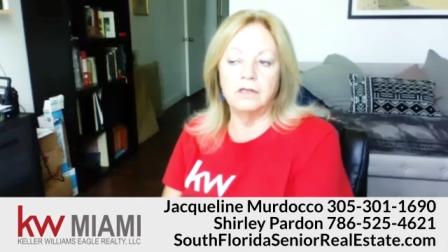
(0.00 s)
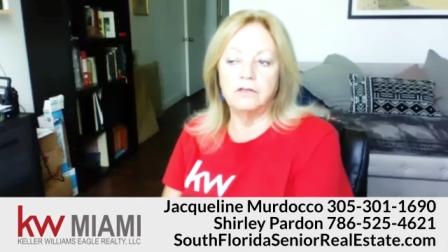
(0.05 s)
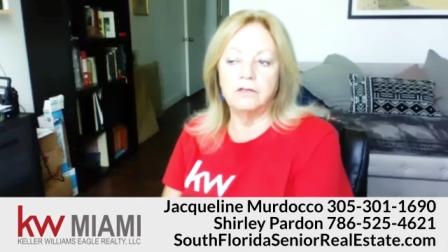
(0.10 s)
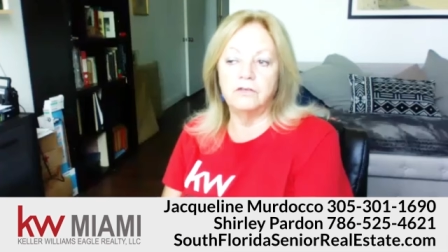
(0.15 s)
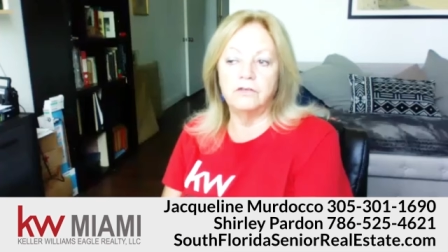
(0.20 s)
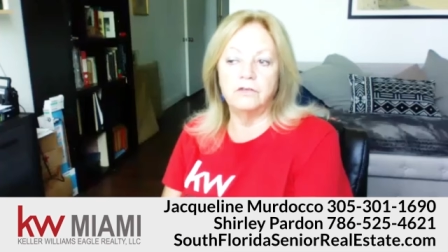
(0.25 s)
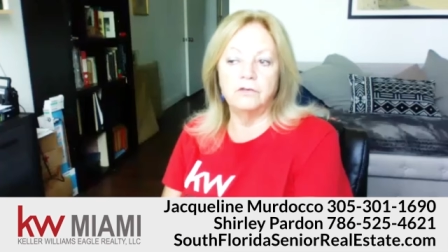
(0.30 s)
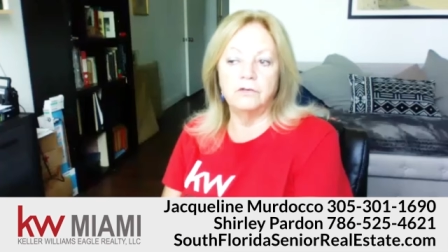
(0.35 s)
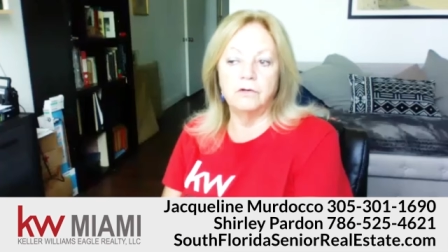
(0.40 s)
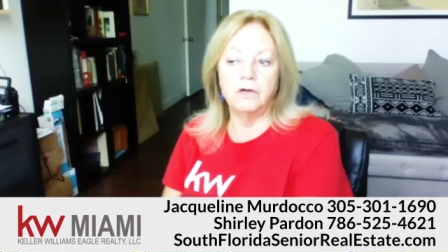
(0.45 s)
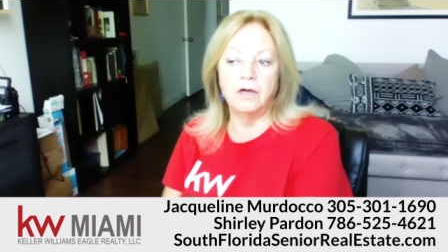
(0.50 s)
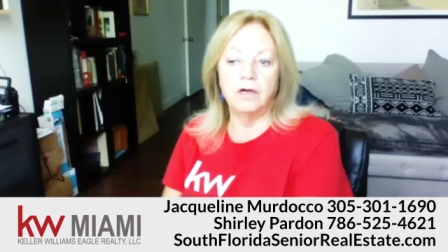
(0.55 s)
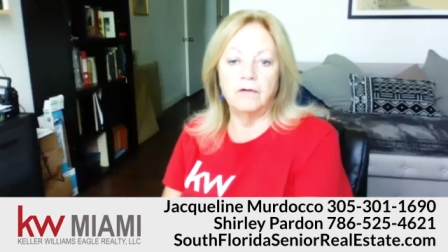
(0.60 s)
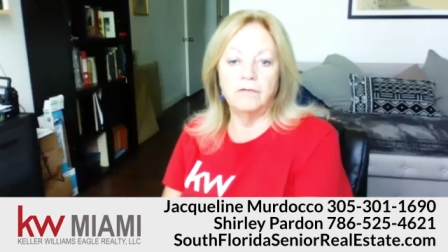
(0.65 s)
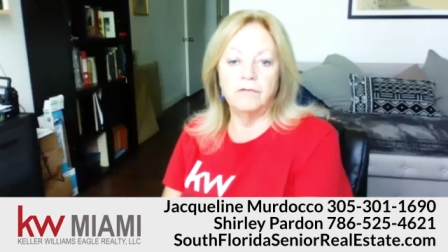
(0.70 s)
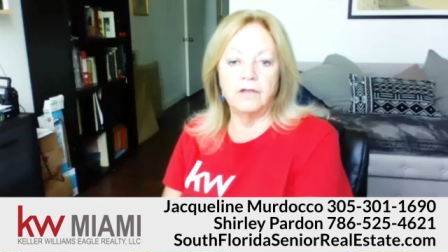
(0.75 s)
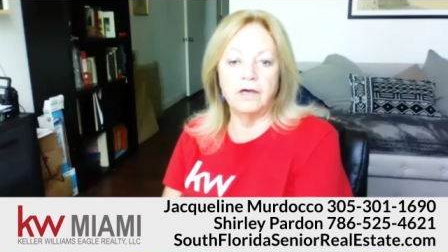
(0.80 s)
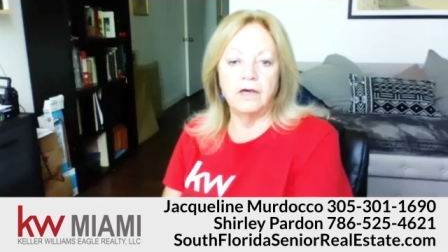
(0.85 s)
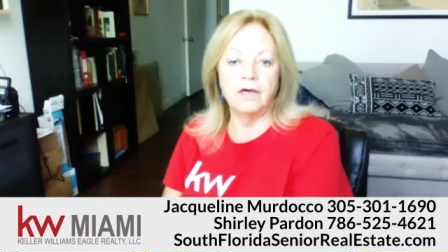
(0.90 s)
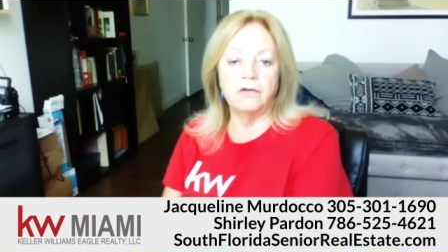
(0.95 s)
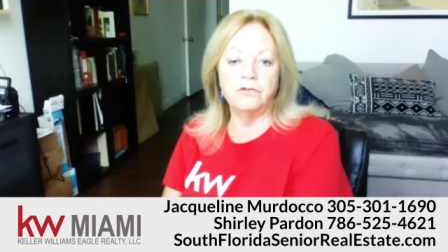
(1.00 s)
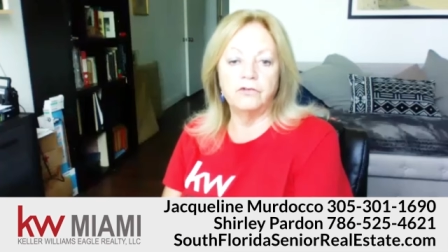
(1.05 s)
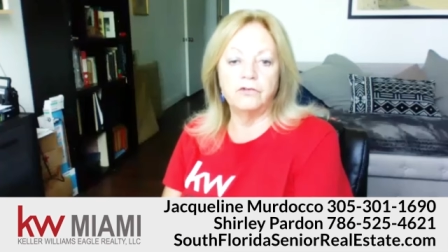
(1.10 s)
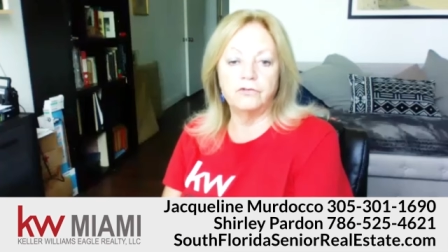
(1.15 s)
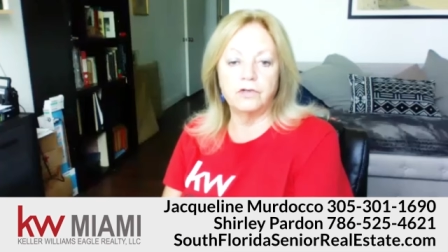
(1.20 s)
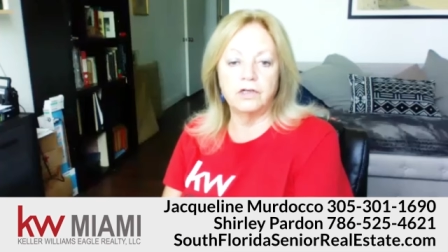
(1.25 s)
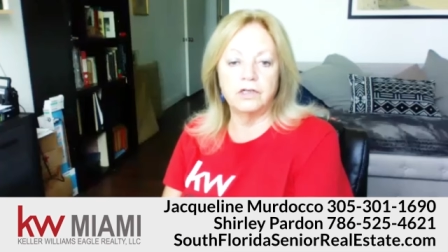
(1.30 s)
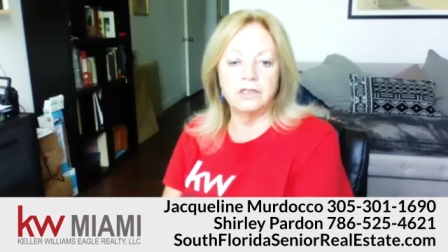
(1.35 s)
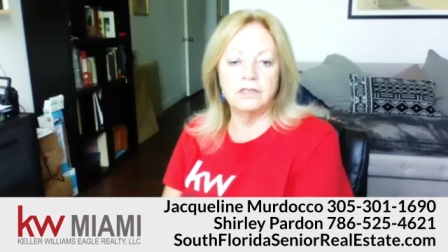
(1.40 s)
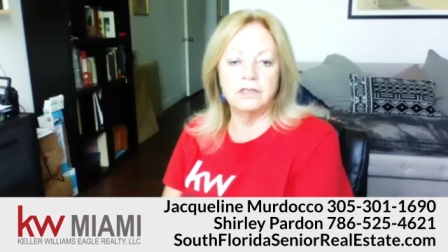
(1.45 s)
to have the house
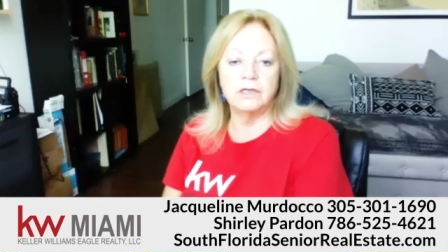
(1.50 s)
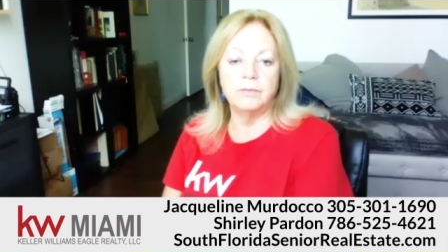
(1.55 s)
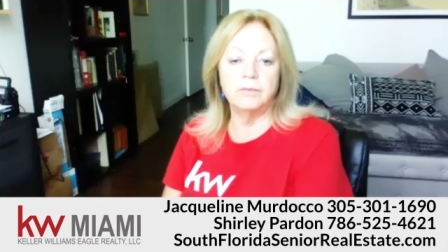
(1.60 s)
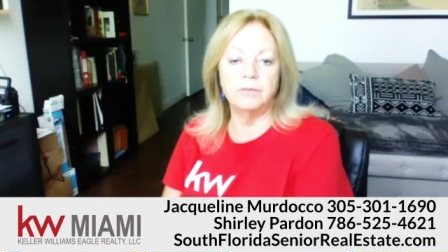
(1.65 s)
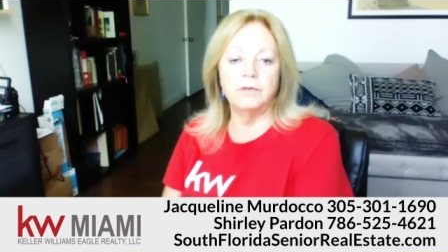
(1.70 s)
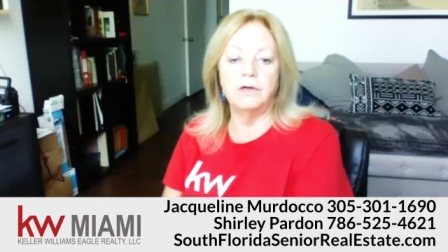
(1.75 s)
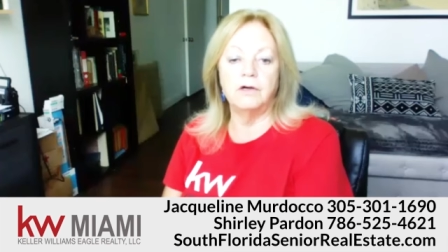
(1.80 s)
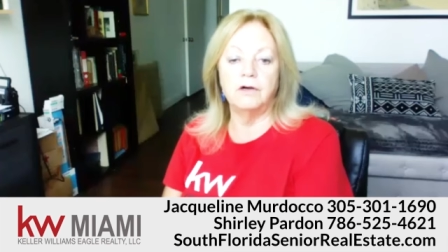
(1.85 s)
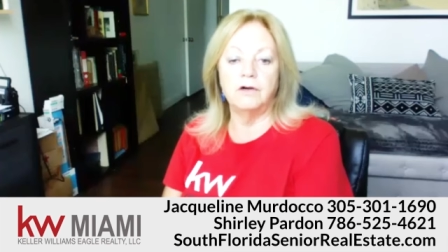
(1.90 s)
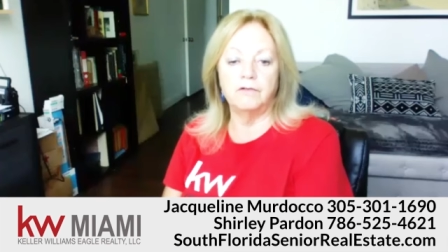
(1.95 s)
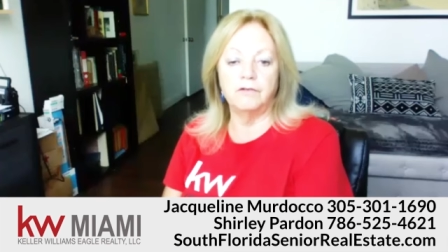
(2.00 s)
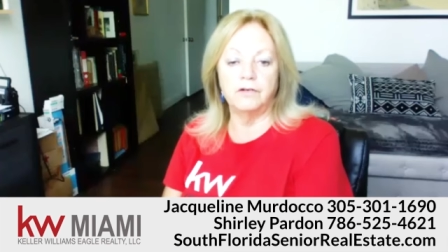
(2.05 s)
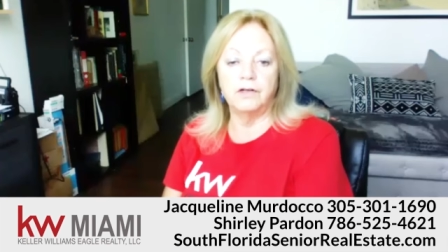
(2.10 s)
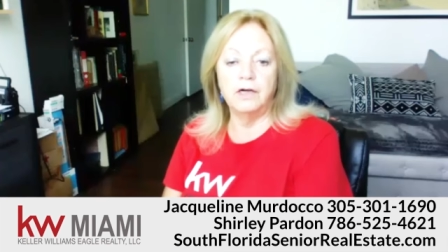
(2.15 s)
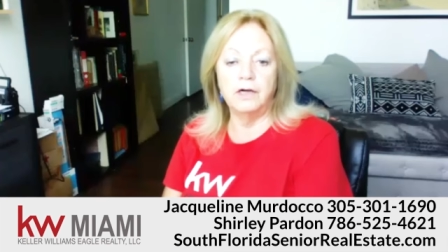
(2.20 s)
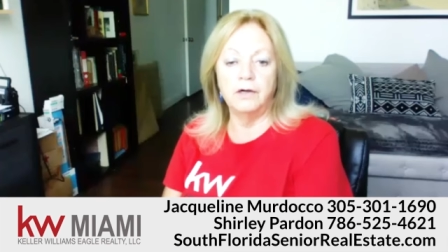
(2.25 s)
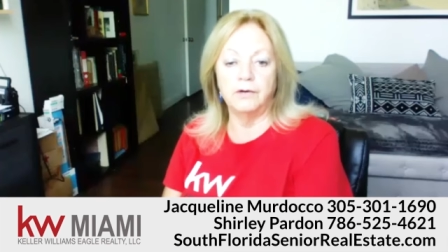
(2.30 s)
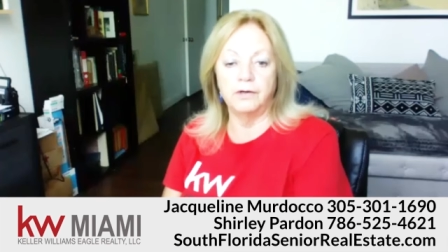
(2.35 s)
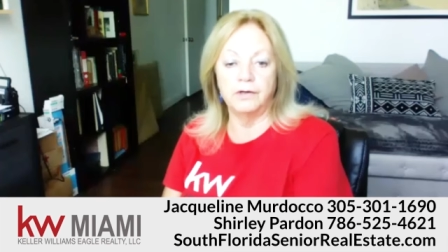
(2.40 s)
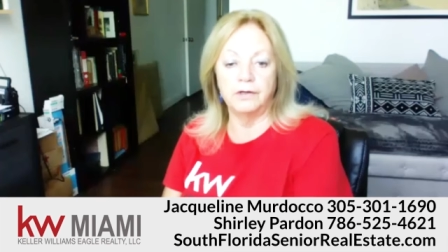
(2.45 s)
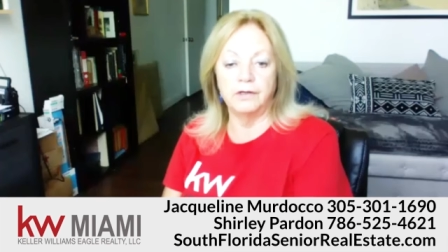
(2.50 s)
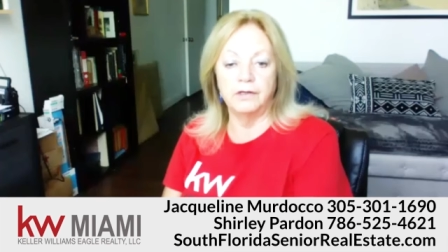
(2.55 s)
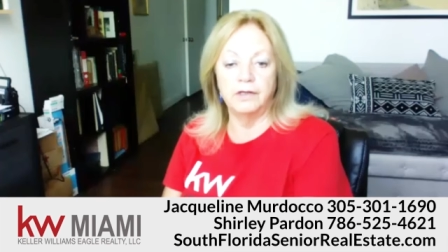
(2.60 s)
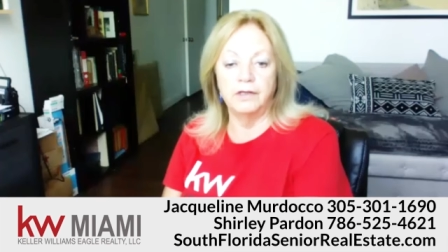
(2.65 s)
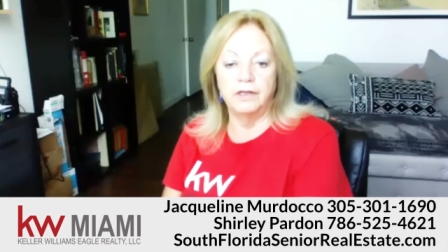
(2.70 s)
straightened up in half an hour.